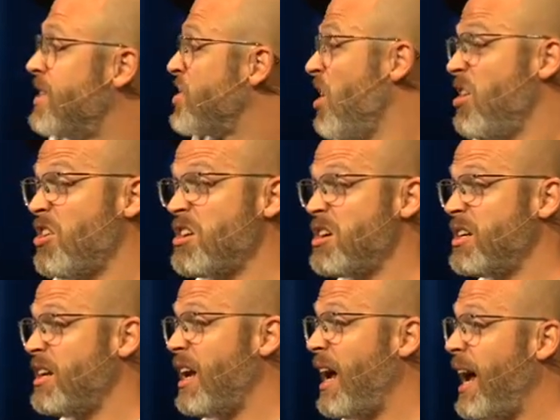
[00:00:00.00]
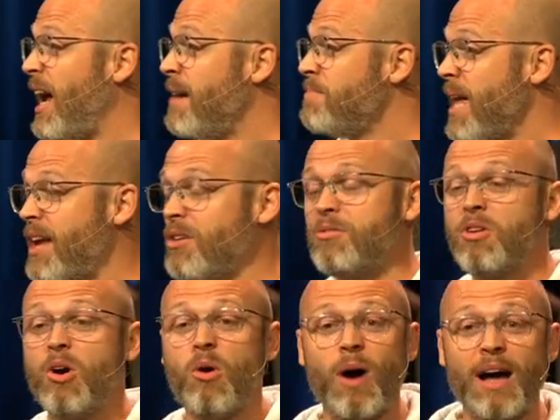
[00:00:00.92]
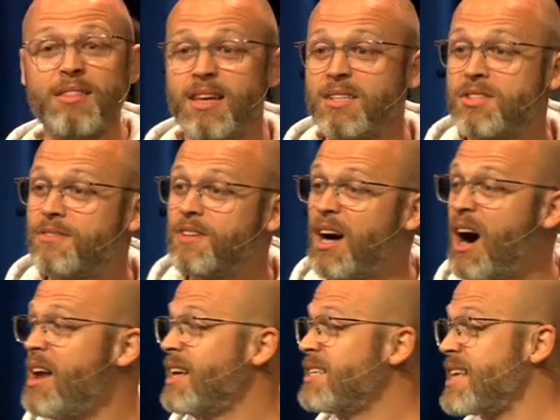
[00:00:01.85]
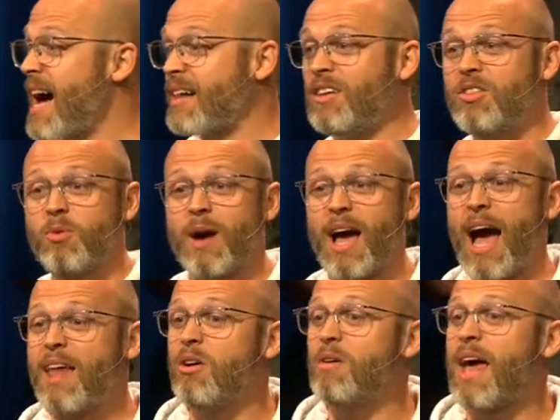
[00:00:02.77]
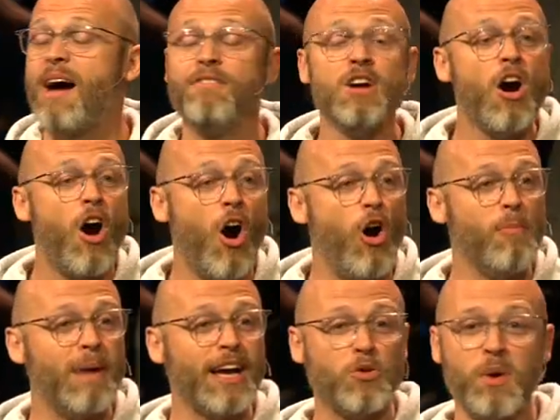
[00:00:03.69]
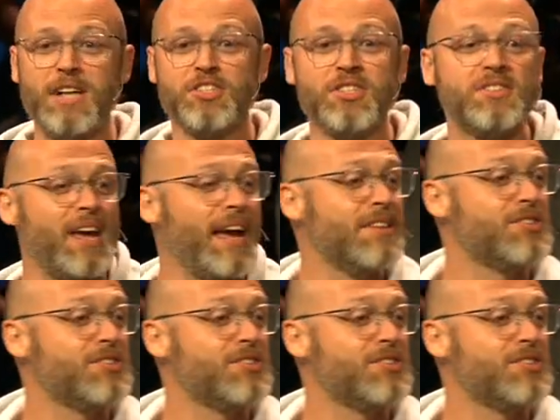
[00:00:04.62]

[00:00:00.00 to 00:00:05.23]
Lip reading: it's hurt. I don't know why things have gone exactly the way. I don't have all my questions